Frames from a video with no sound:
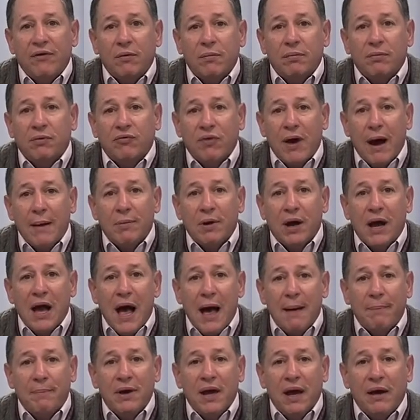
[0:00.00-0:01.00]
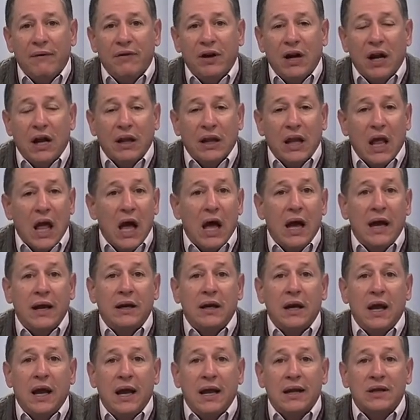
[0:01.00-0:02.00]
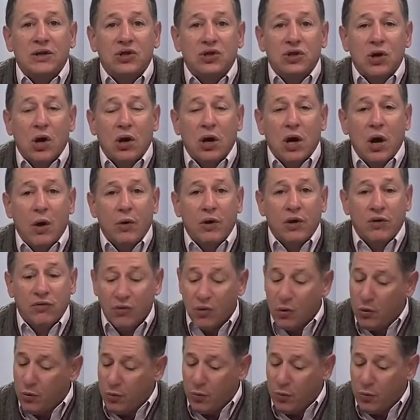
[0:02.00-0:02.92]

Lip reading: grab a copy of it online and start going through it.